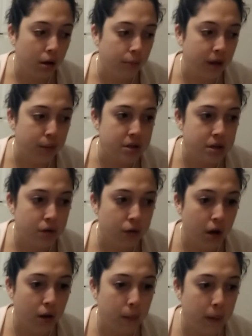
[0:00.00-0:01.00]
That was
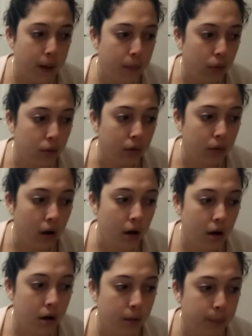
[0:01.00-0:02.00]
3 other people.
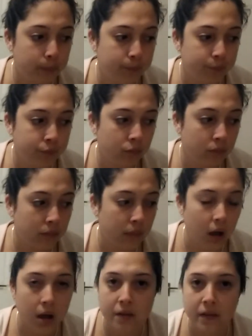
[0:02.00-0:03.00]
And
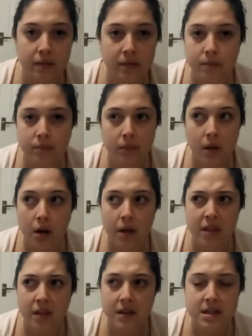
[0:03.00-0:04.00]

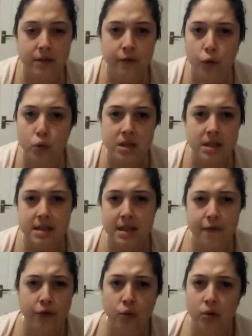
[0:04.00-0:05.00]
I think they said
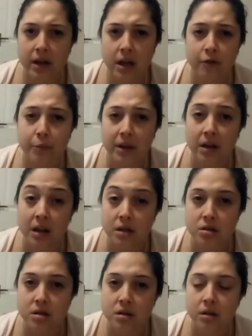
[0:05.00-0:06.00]
47 or 8 have been
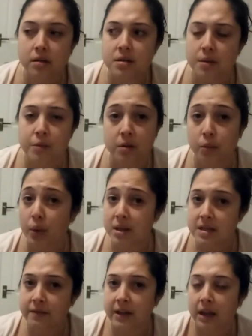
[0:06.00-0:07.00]
injured, some of them
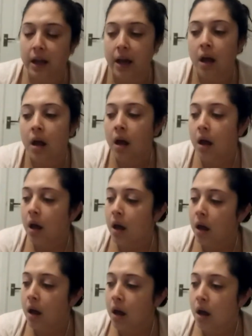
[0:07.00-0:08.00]
quite severely.
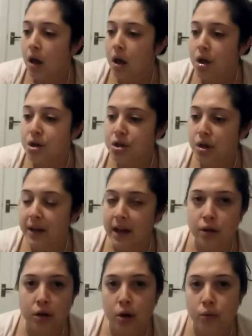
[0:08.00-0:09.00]
So
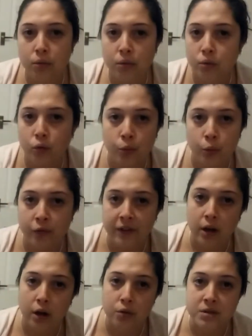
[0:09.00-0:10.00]
yeah, no normal
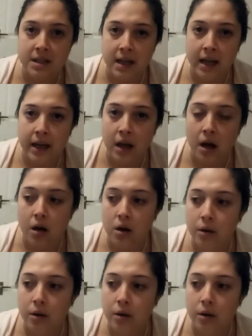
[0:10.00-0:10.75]
video today.